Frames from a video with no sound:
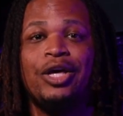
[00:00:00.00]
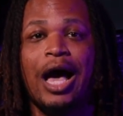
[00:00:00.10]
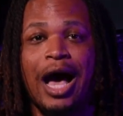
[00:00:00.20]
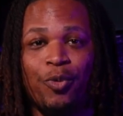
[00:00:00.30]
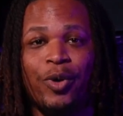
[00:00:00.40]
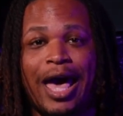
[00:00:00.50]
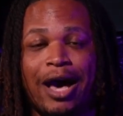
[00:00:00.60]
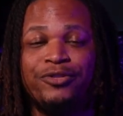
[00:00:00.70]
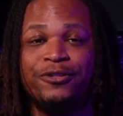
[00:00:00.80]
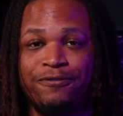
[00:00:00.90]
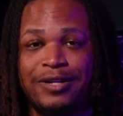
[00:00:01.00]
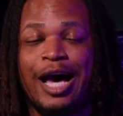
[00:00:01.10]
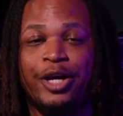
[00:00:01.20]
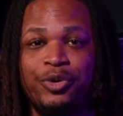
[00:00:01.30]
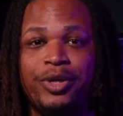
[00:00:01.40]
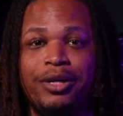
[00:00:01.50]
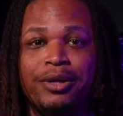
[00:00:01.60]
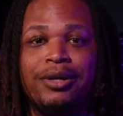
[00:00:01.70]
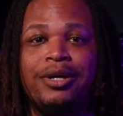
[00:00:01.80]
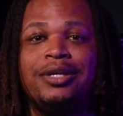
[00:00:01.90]
I will have to fly you
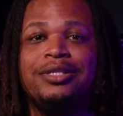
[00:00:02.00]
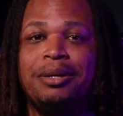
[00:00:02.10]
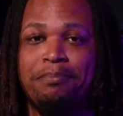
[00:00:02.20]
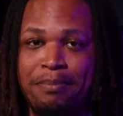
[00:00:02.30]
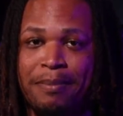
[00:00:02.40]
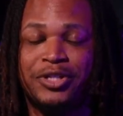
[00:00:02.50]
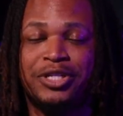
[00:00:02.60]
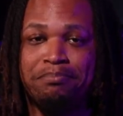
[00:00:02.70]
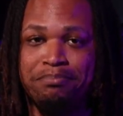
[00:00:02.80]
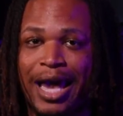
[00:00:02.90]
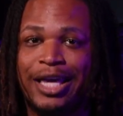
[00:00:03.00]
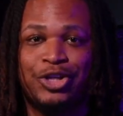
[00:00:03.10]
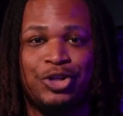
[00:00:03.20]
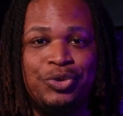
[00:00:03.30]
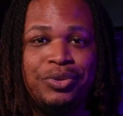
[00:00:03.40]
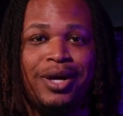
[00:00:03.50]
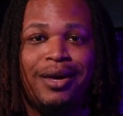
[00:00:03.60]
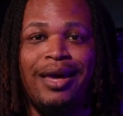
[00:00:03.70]
here to mic you,